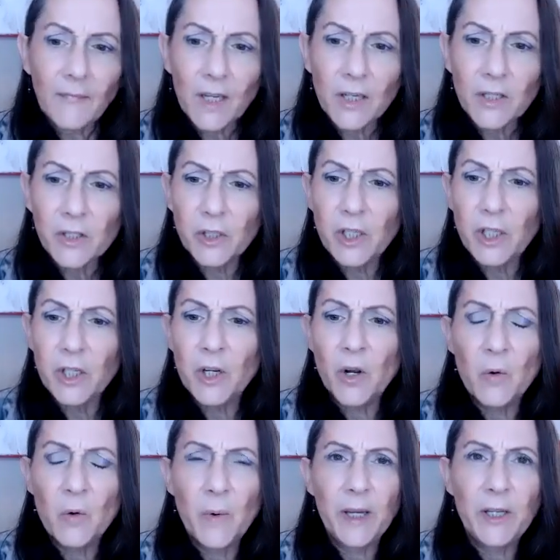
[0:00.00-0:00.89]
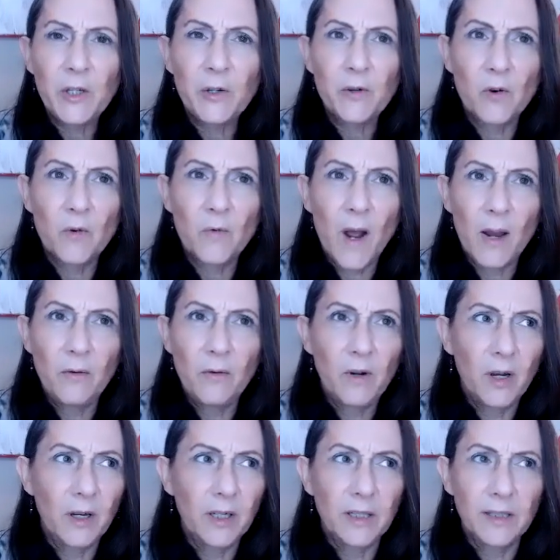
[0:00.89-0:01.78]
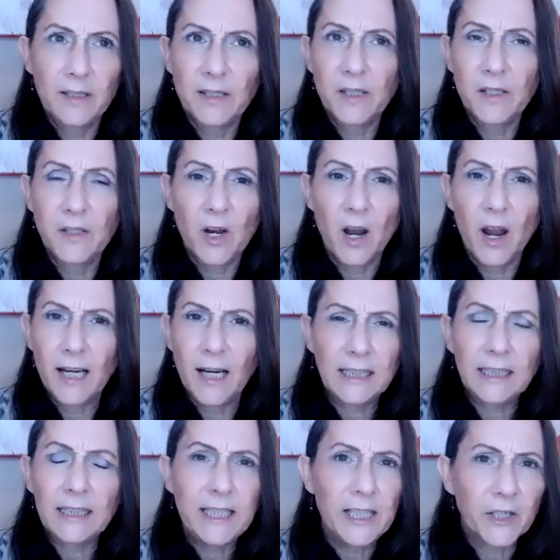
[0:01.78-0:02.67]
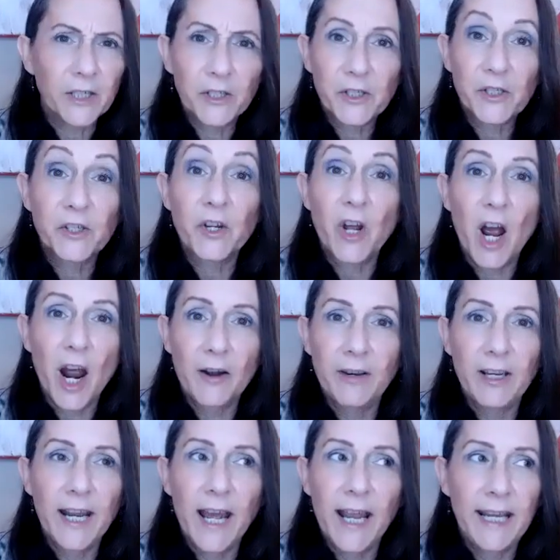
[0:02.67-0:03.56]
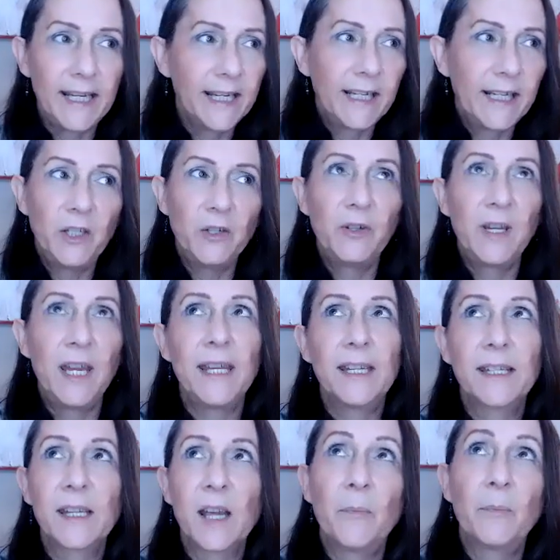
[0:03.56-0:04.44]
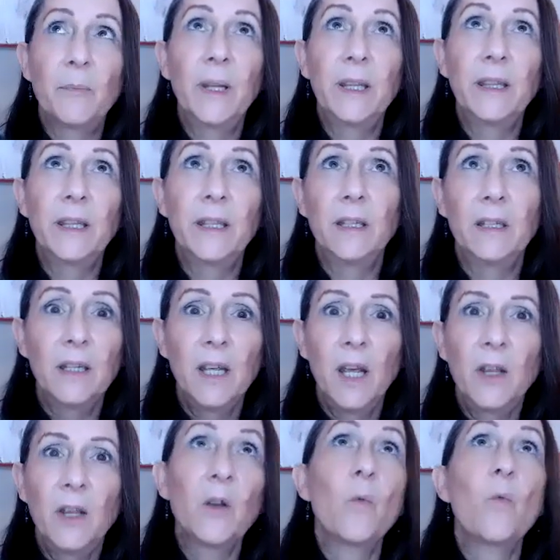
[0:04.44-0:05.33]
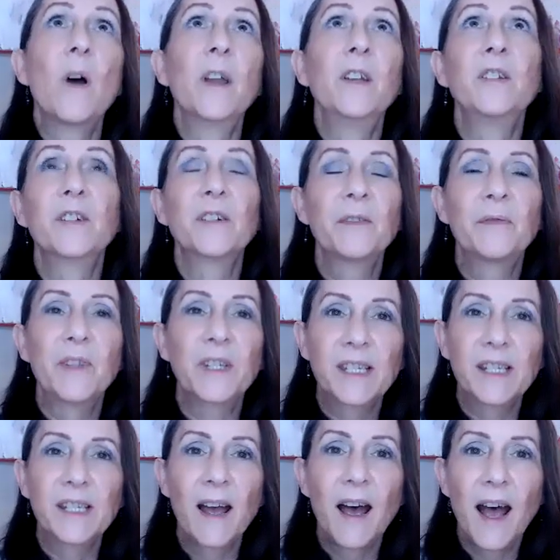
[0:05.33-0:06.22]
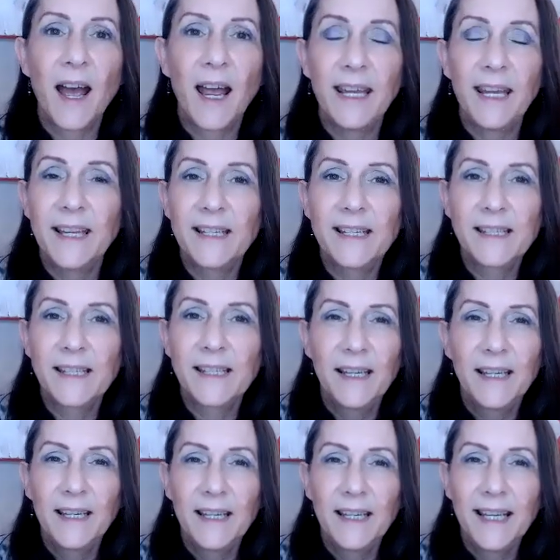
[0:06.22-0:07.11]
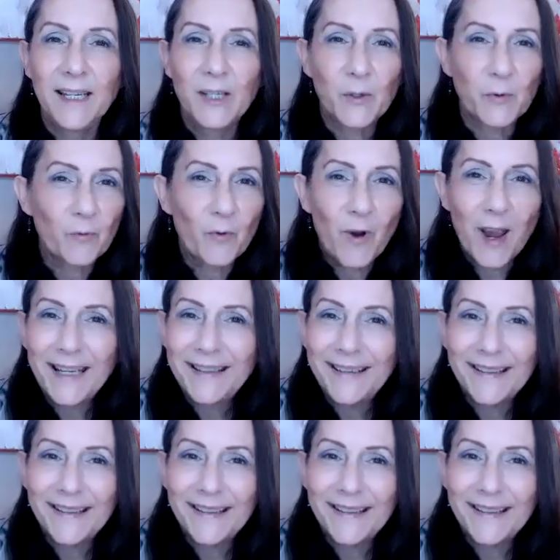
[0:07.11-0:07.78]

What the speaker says: So, when you go out on a clear, starry night and you gaze up at the wonder of the sky, It's right